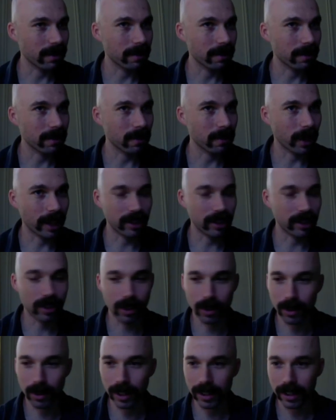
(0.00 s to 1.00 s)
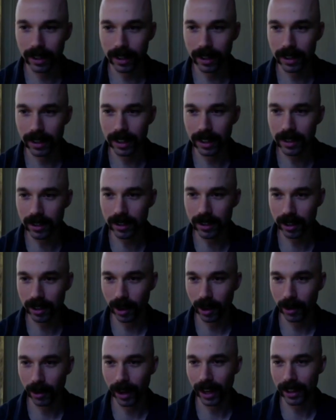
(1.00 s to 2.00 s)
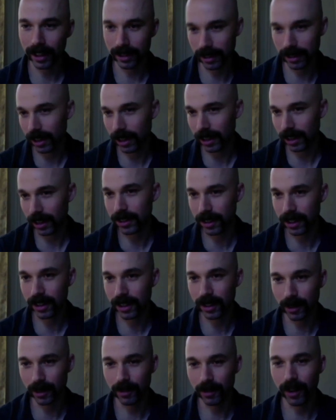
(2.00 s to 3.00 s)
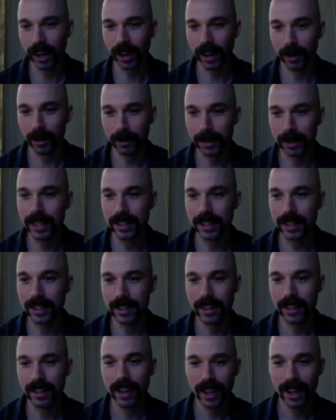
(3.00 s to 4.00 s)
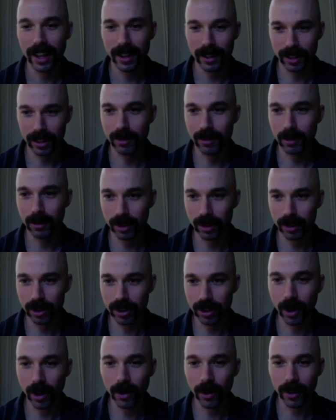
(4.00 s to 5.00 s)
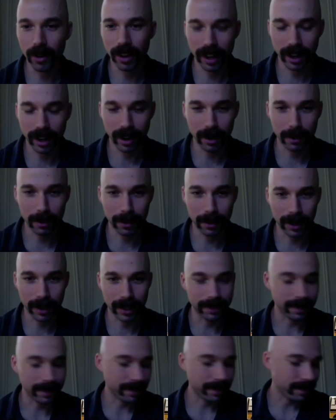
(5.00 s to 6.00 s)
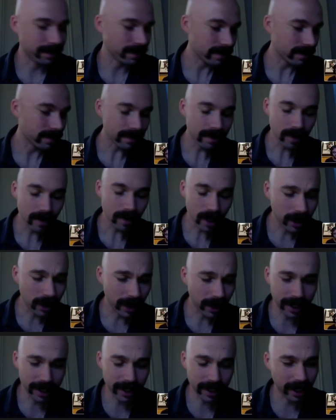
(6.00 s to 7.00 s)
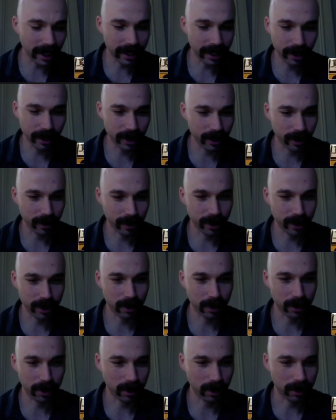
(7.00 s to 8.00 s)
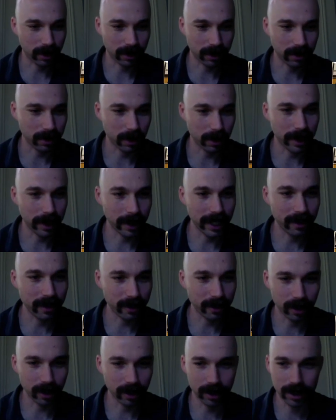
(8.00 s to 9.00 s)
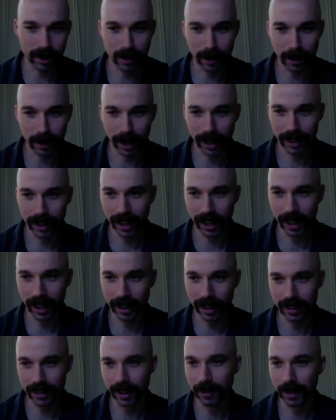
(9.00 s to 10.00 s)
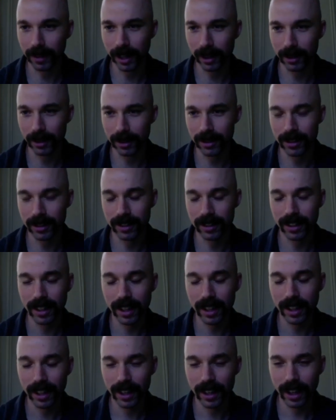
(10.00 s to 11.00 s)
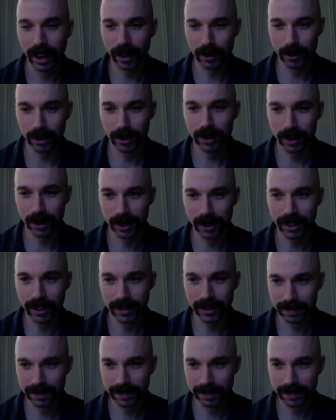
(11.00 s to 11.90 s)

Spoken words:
what I showed at the thesis show as, yeah, that's a final piece that was shown there, but you know, anything I do in the future will be influenced by the kind of stuff that I was researching.